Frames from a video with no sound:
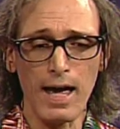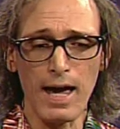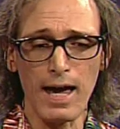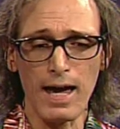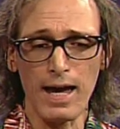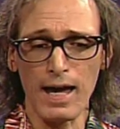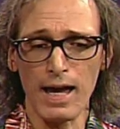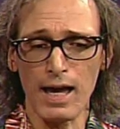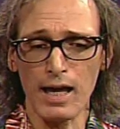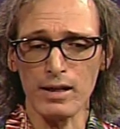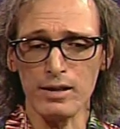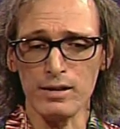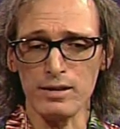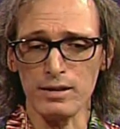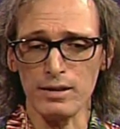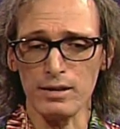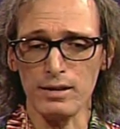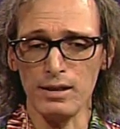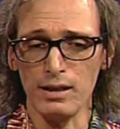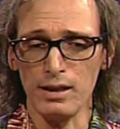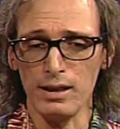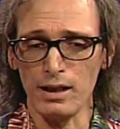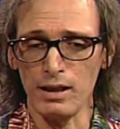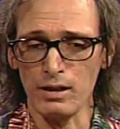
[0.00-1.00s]
And
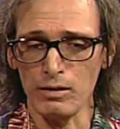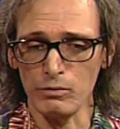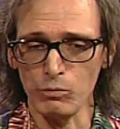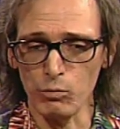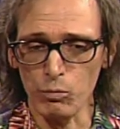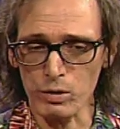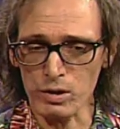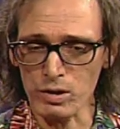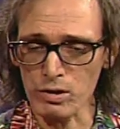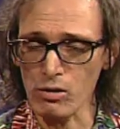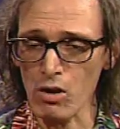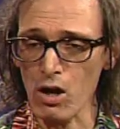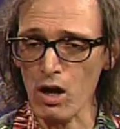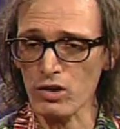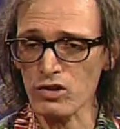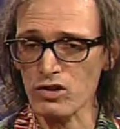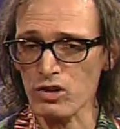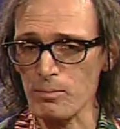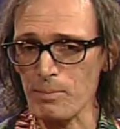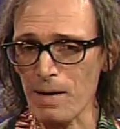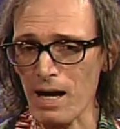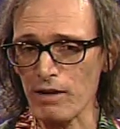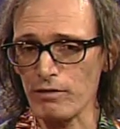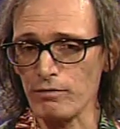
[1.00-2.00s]
it was
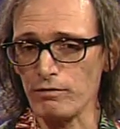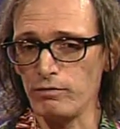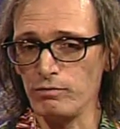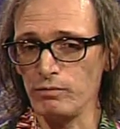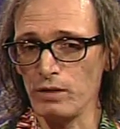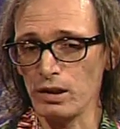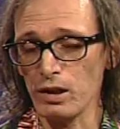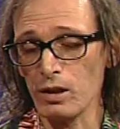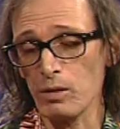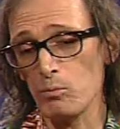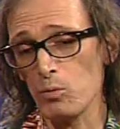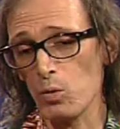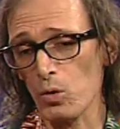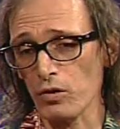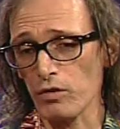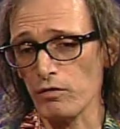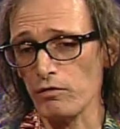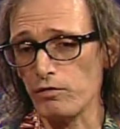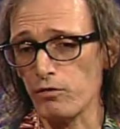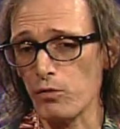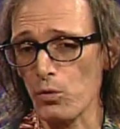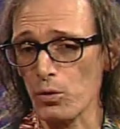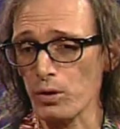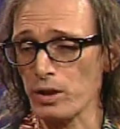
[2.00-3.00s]
launched about a little more
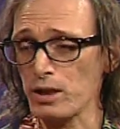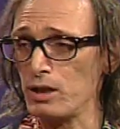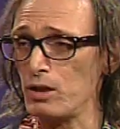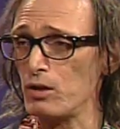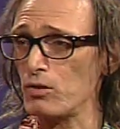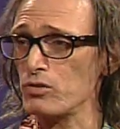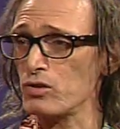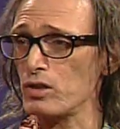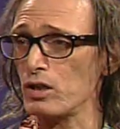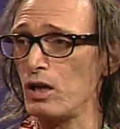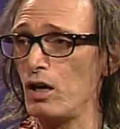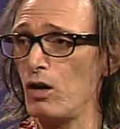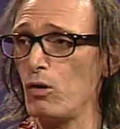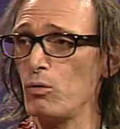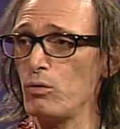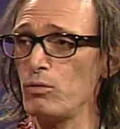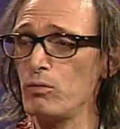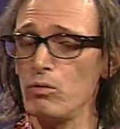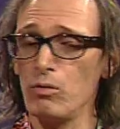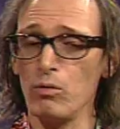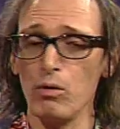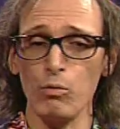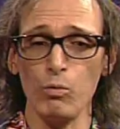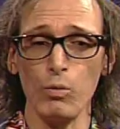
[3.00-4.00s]
than 40 years
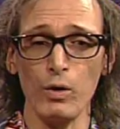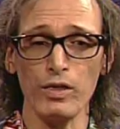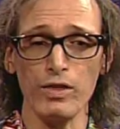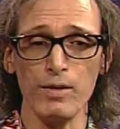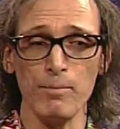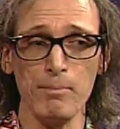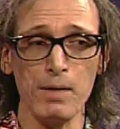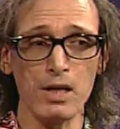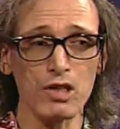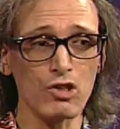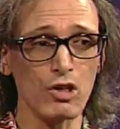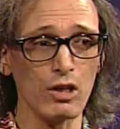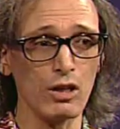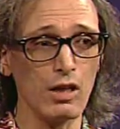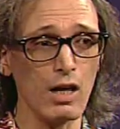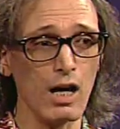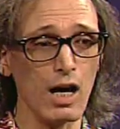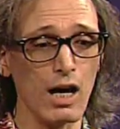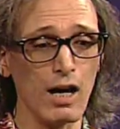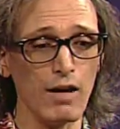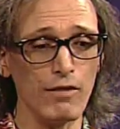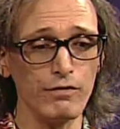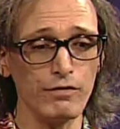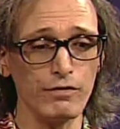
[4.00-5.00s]
ago with the mission
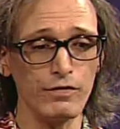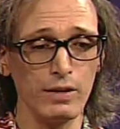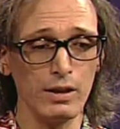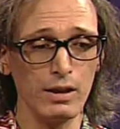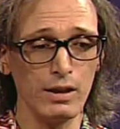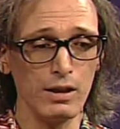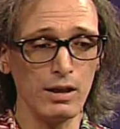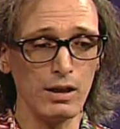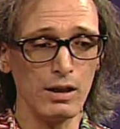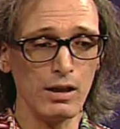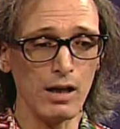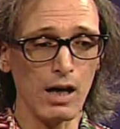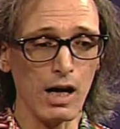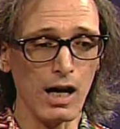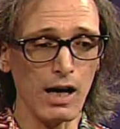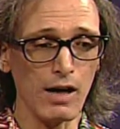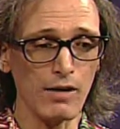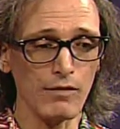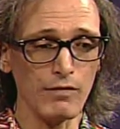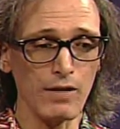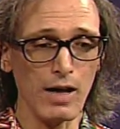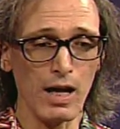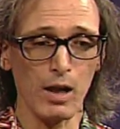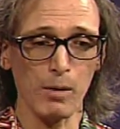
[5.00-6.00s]
of
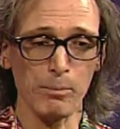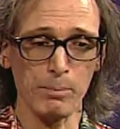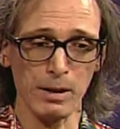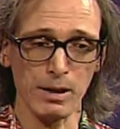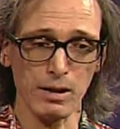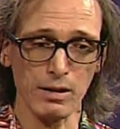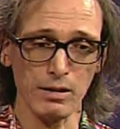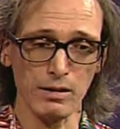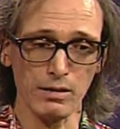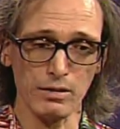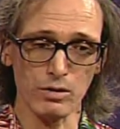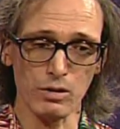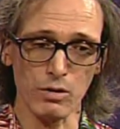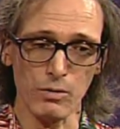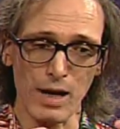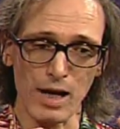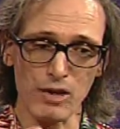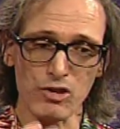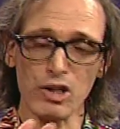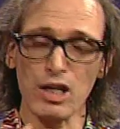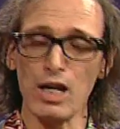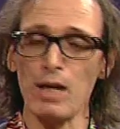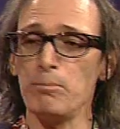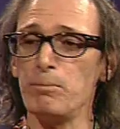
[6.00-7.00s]
helping to
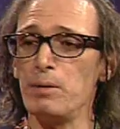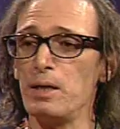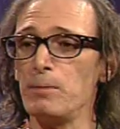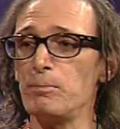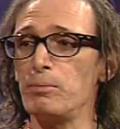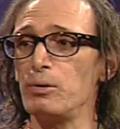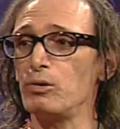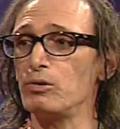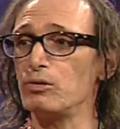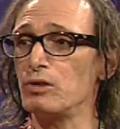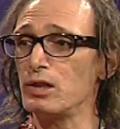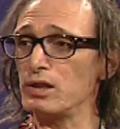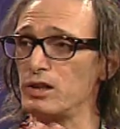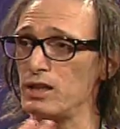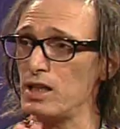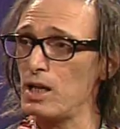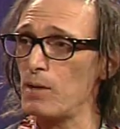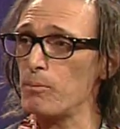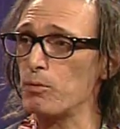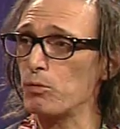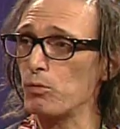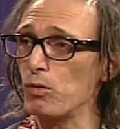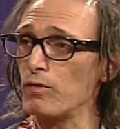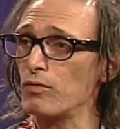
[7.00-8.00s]
educate people to
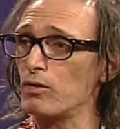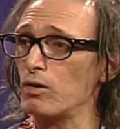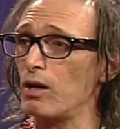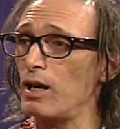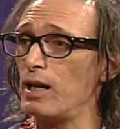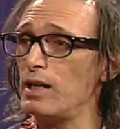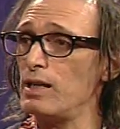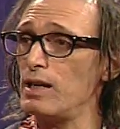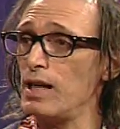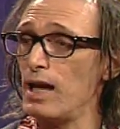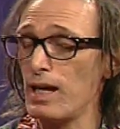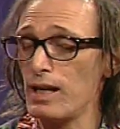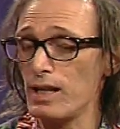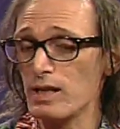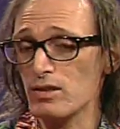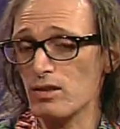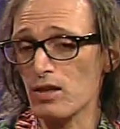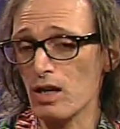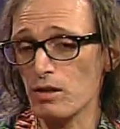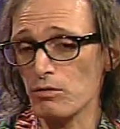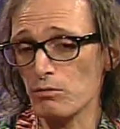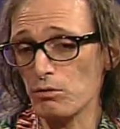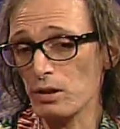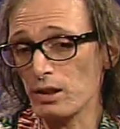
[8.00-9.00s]
clean up the river, and has
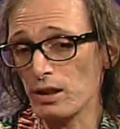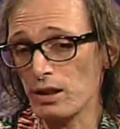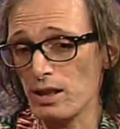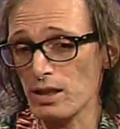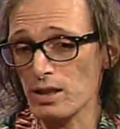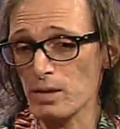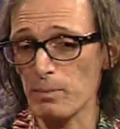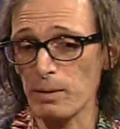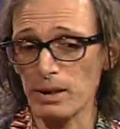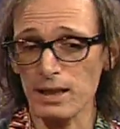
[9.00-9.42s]
done really a